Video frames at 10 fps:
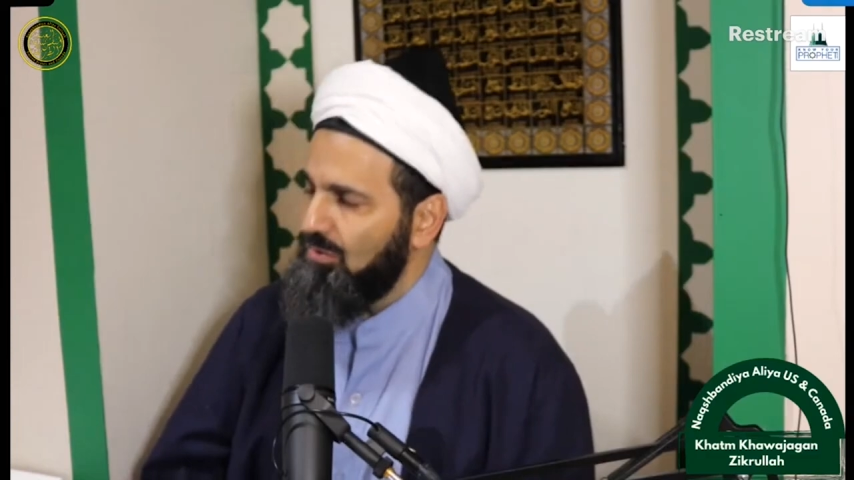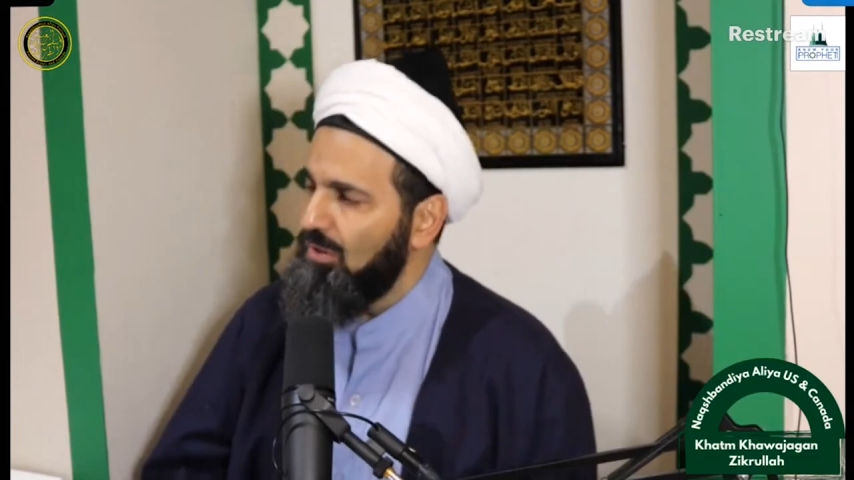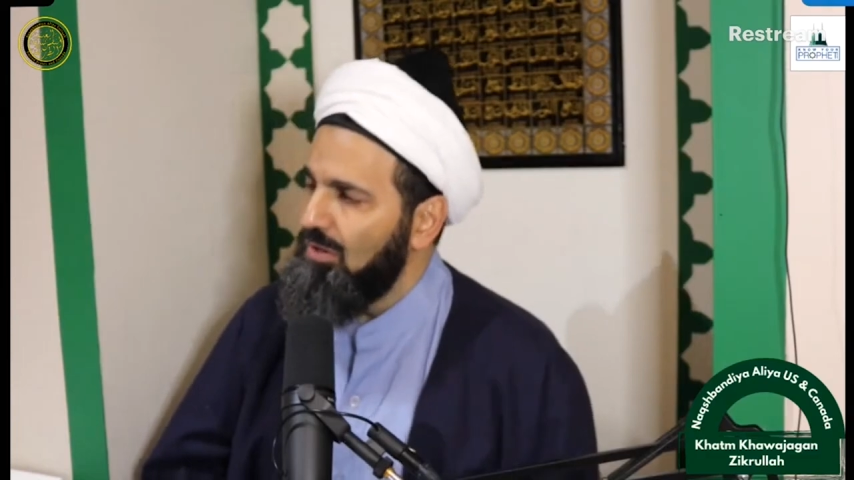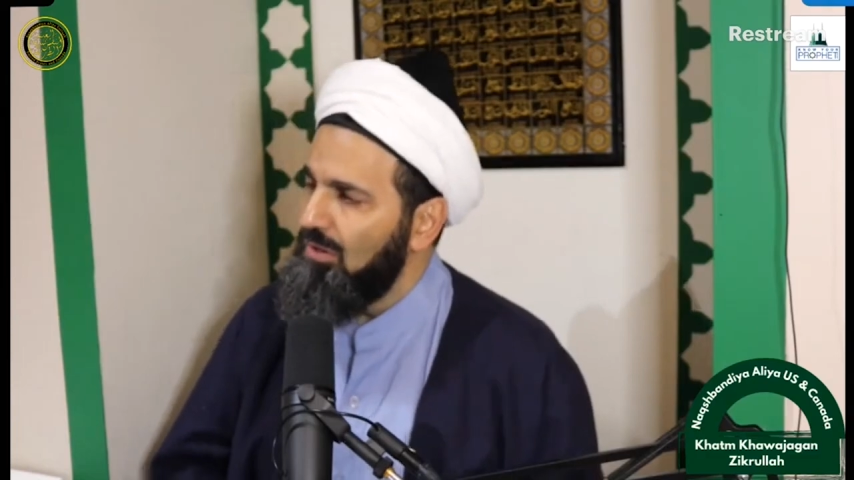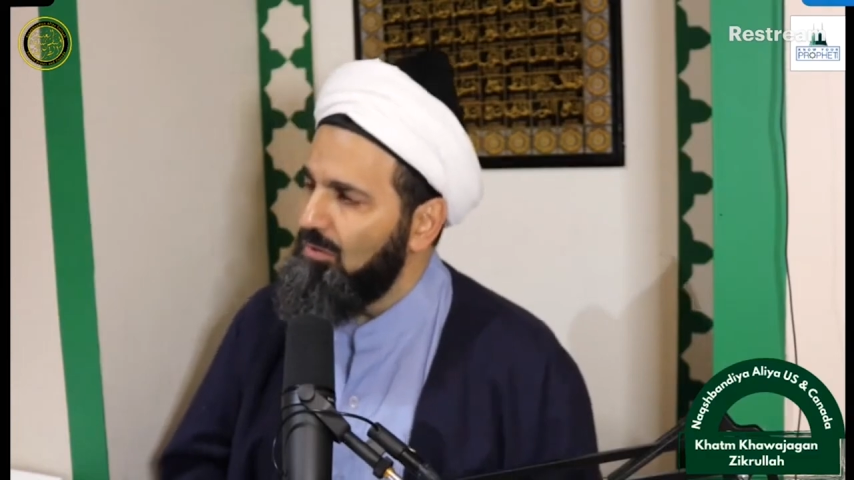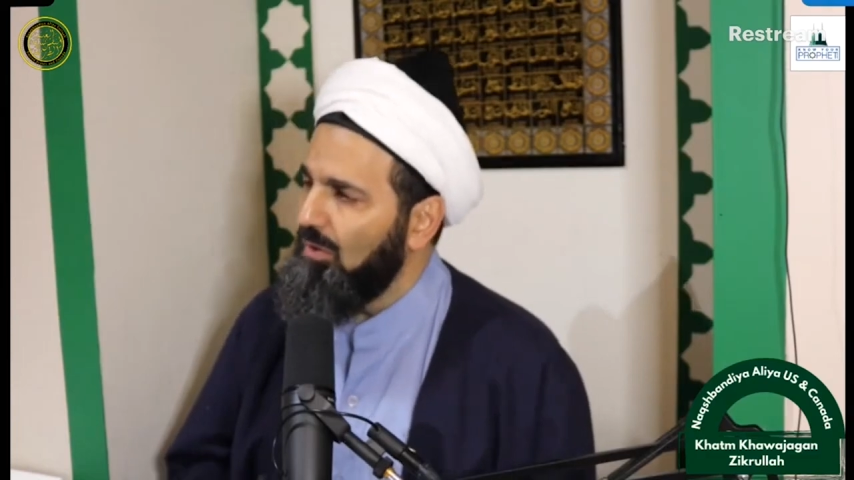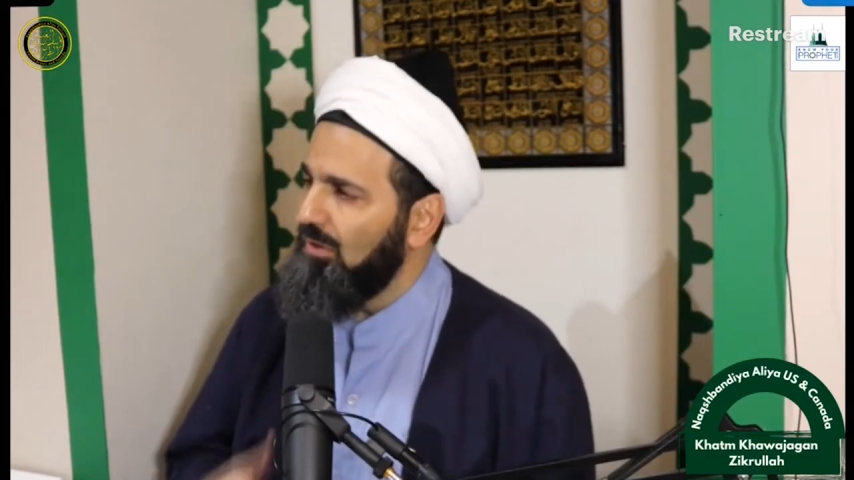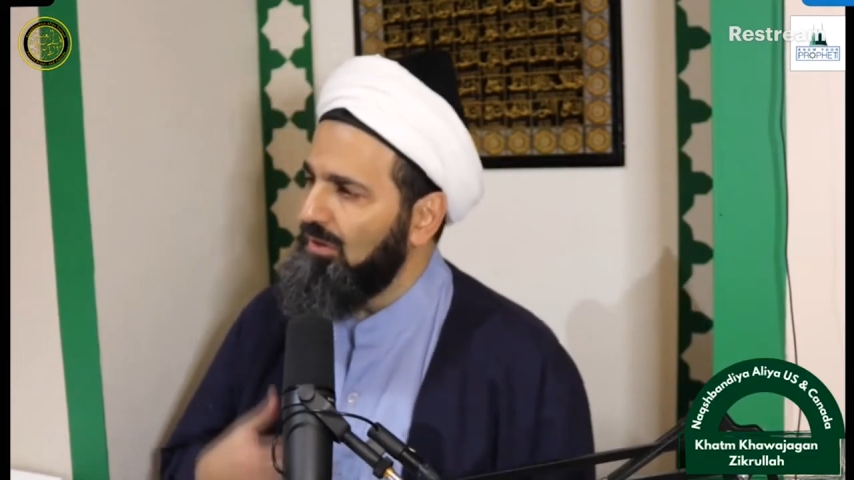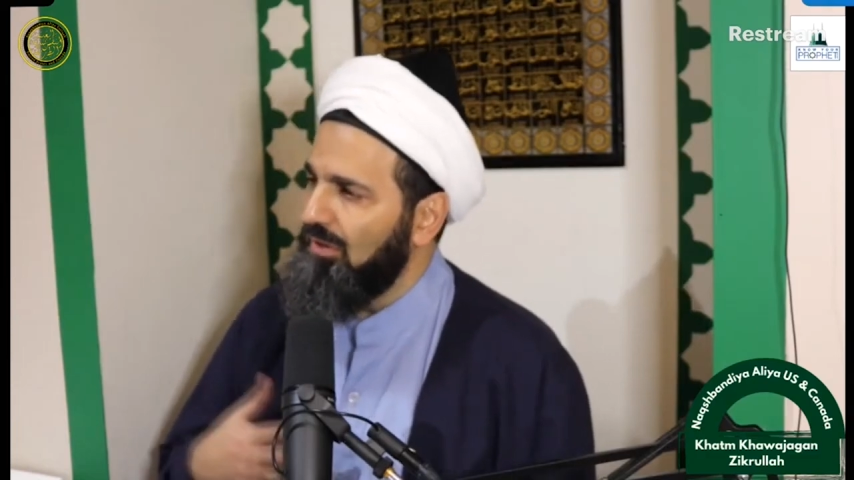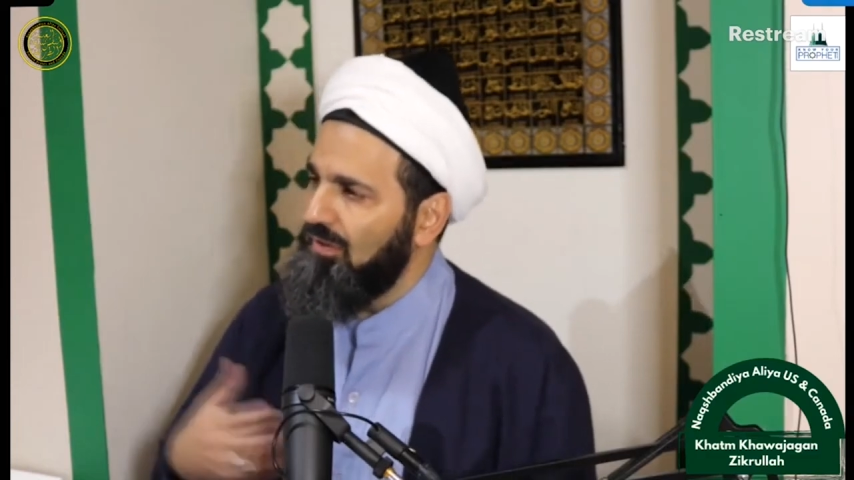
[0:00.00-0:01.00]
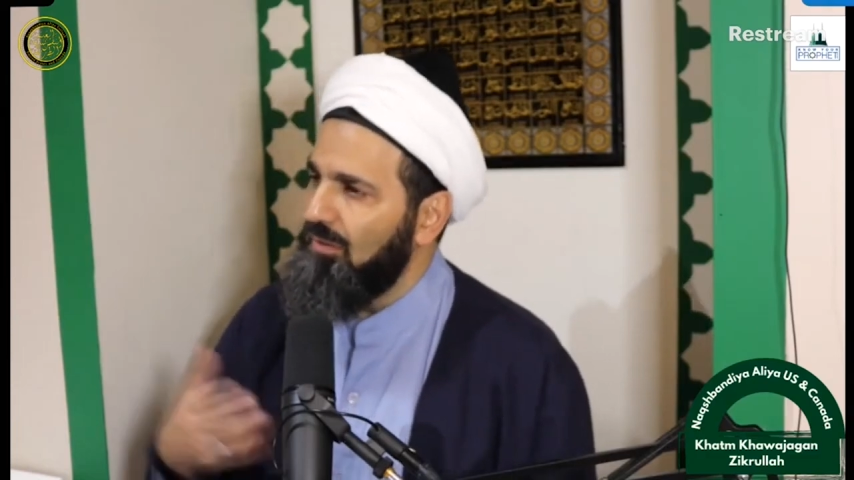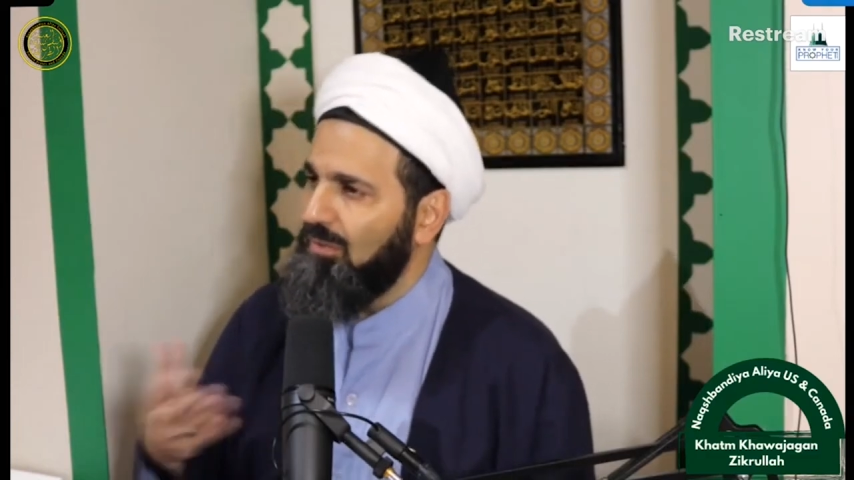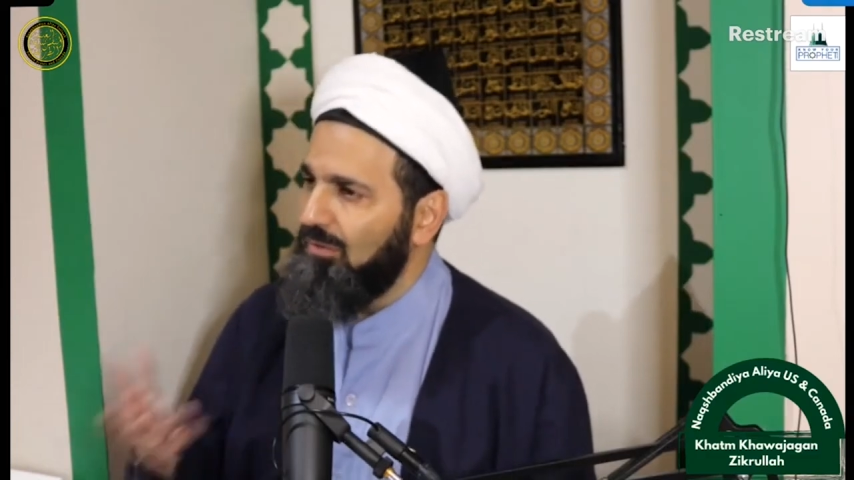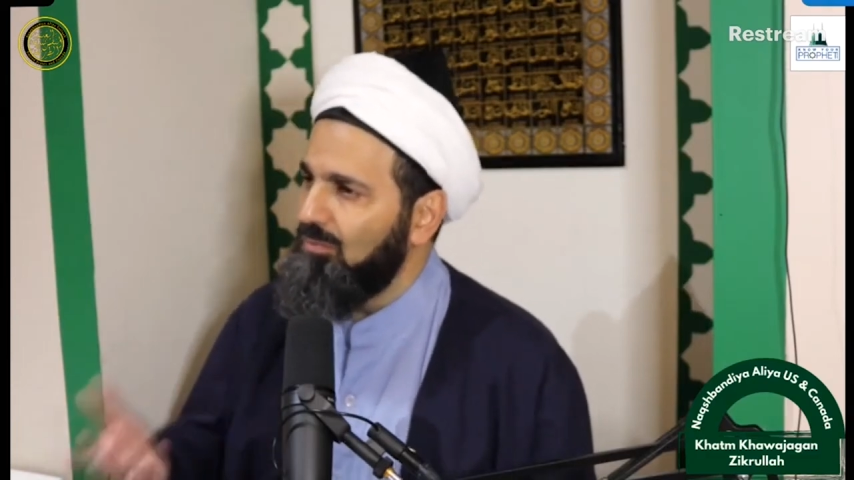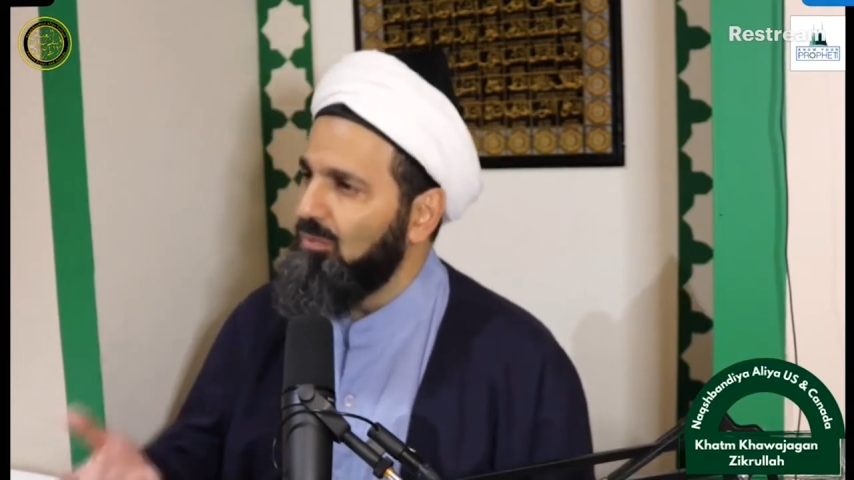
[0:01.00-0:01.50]
he wanted nothing
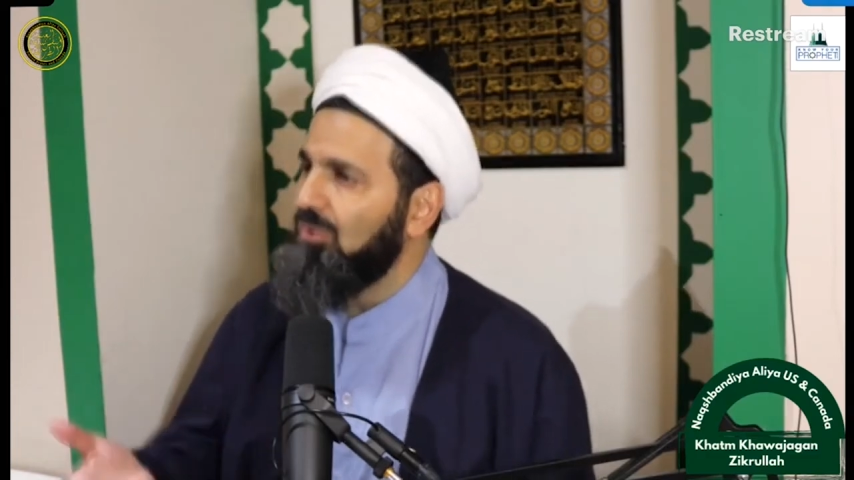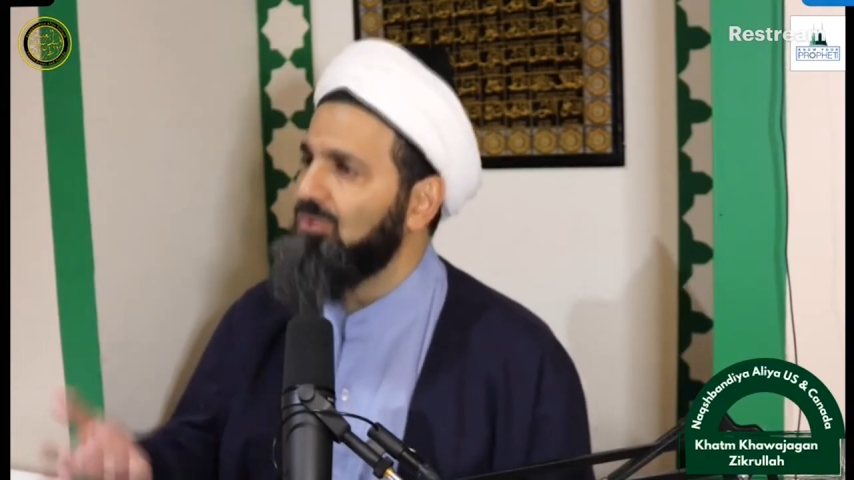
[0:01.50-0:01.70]
but more